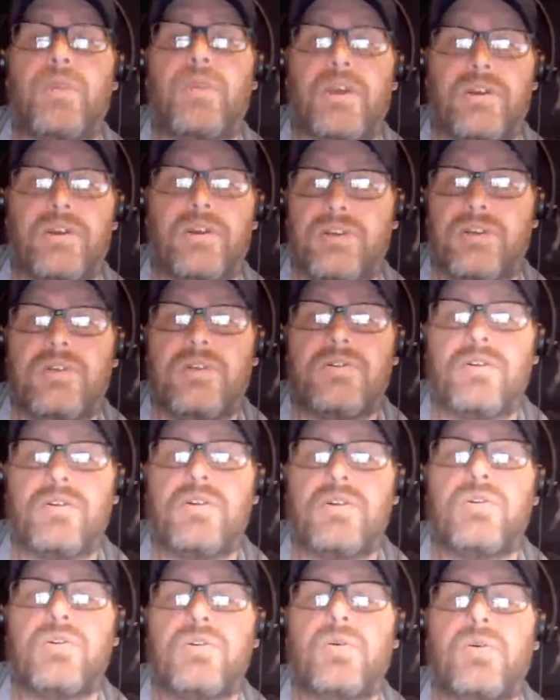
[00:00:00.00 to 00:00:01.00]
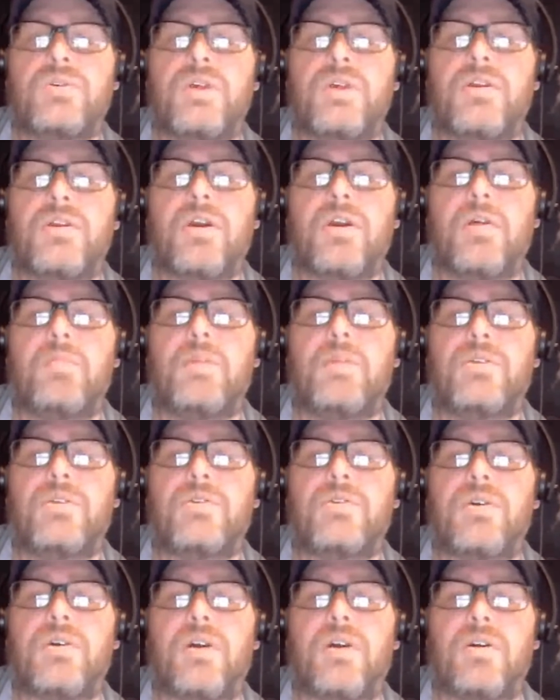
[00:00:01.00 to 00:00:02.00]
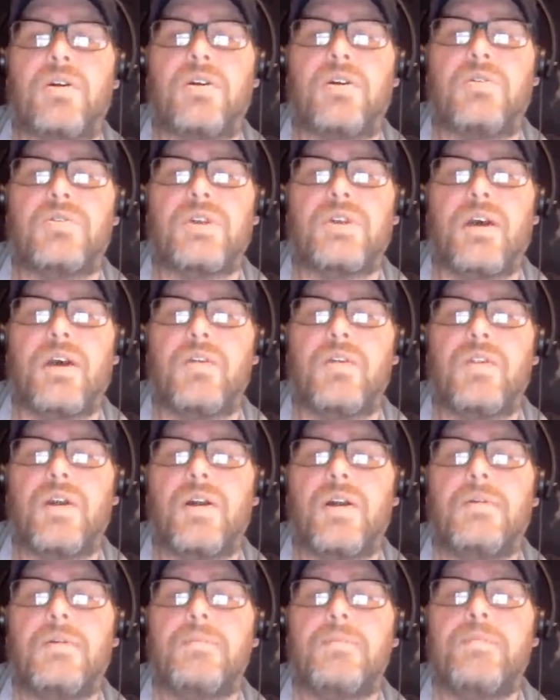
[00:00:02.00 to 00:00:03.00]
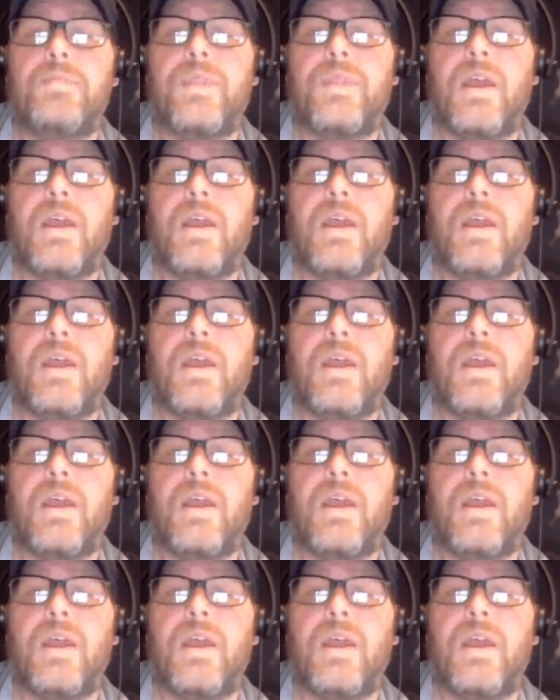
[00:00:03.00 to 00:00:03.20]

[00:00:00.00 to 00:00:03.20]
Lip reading: because these are the tools that companies are using out there.